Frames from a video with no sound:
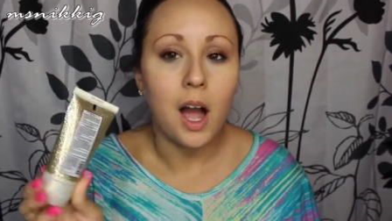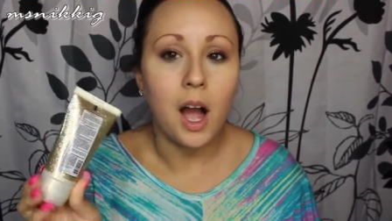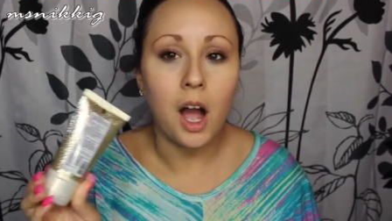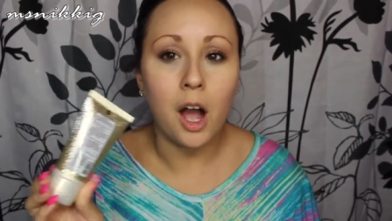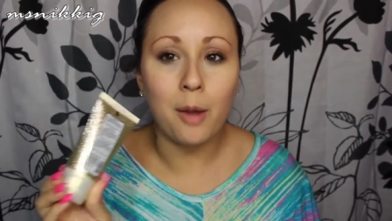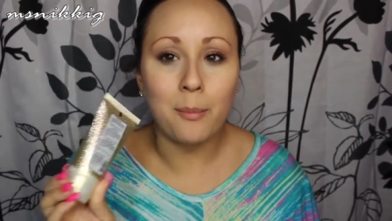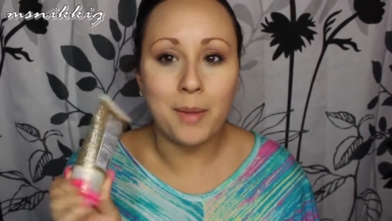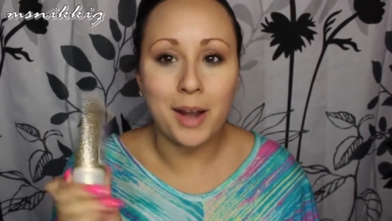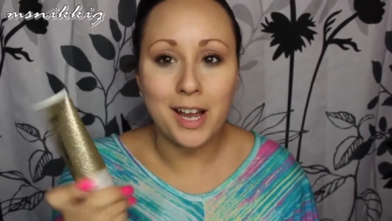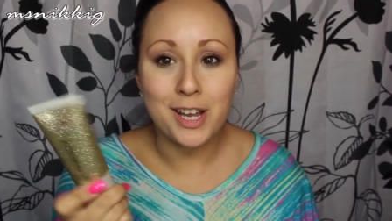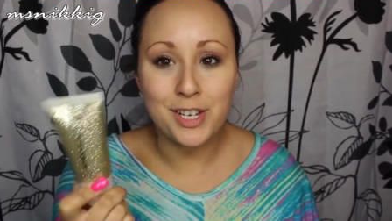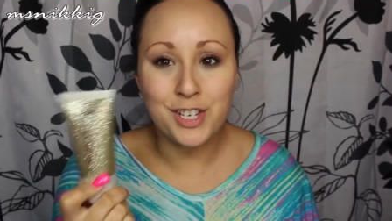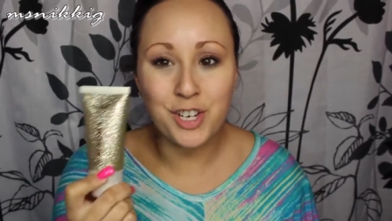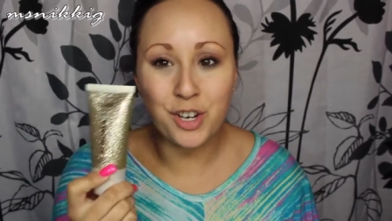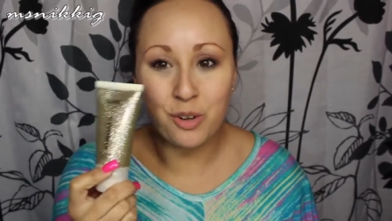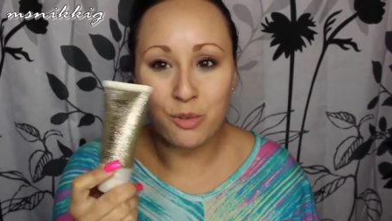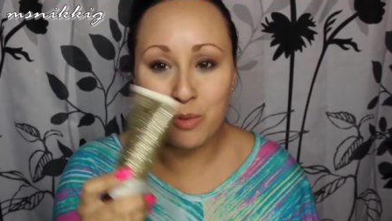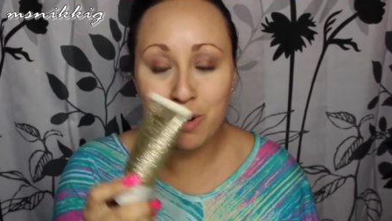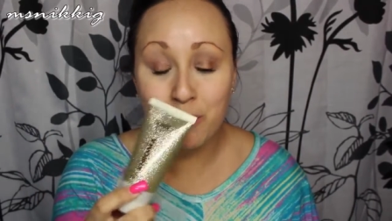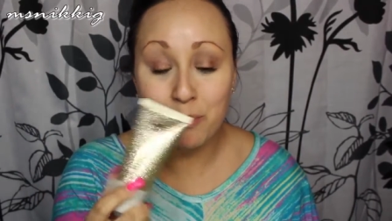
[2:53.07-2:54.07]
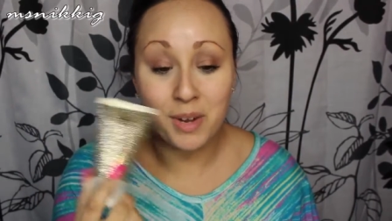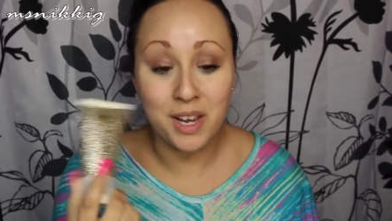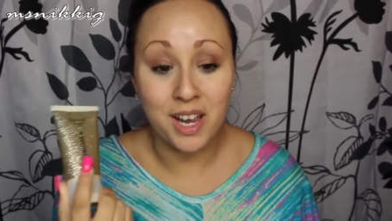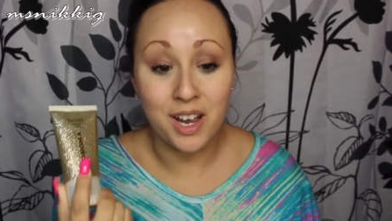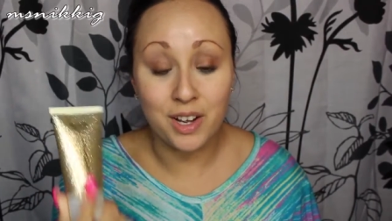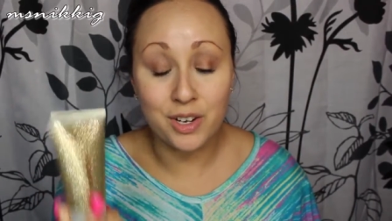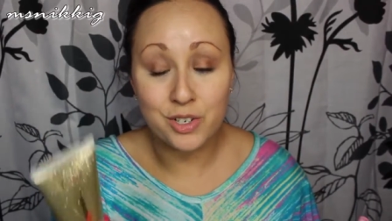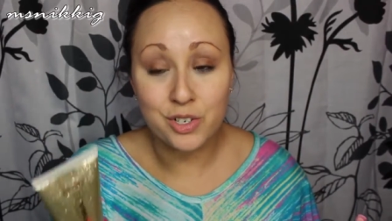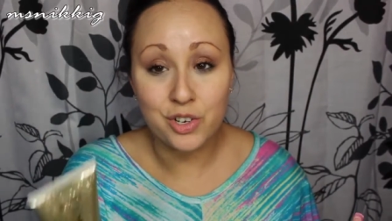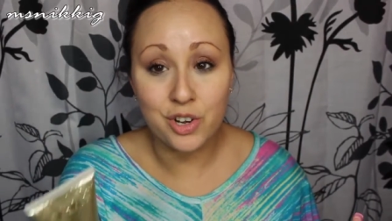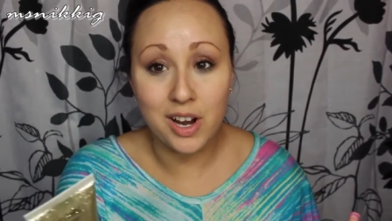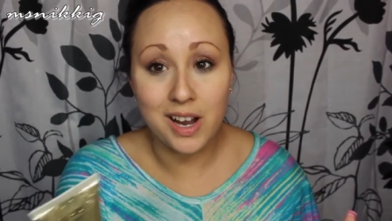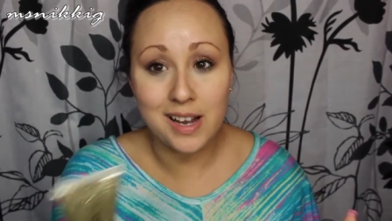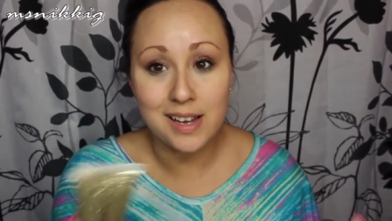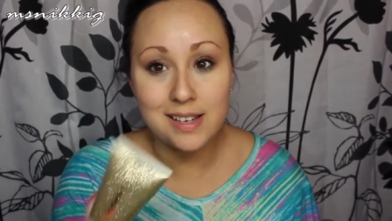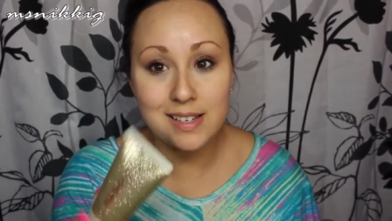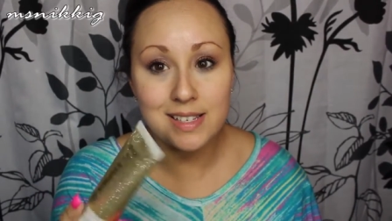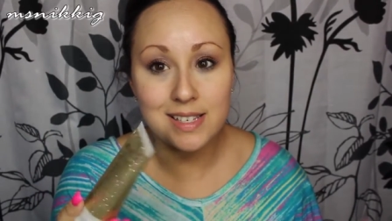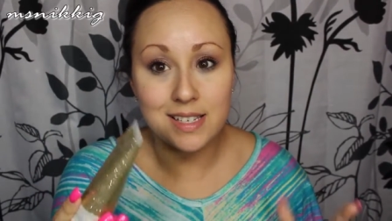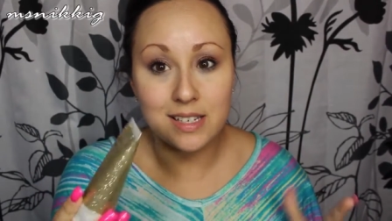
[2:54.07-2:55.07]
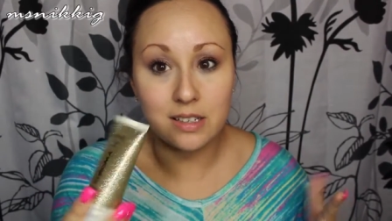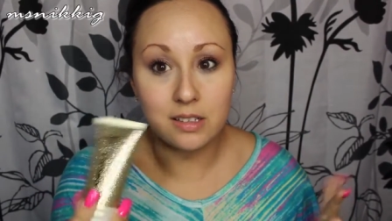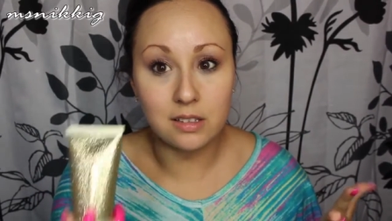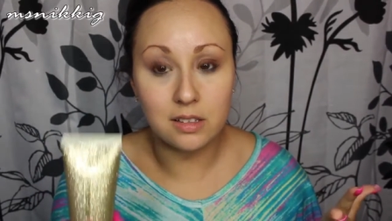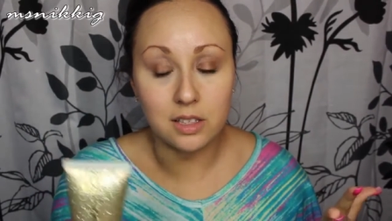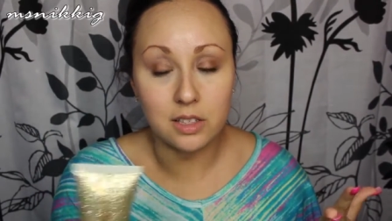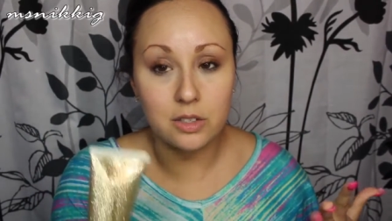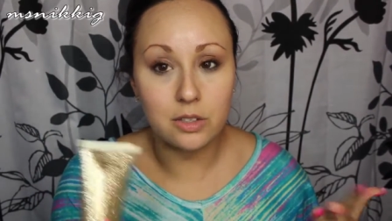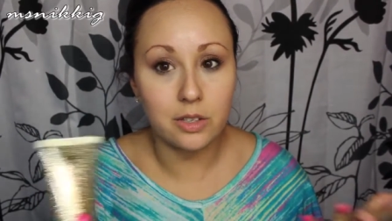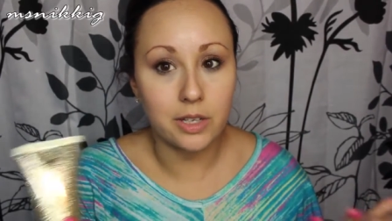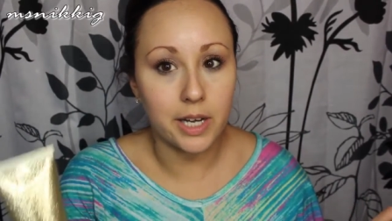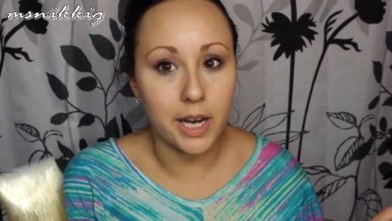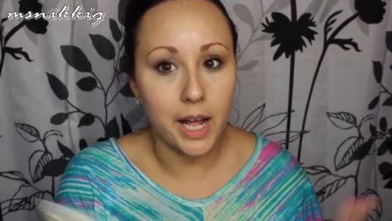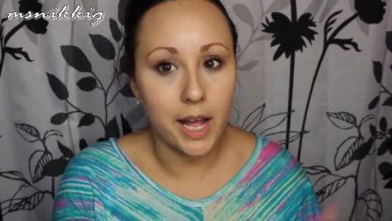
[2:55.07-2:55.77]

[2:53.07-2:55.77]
Um, I don't want my under eyes to glitter and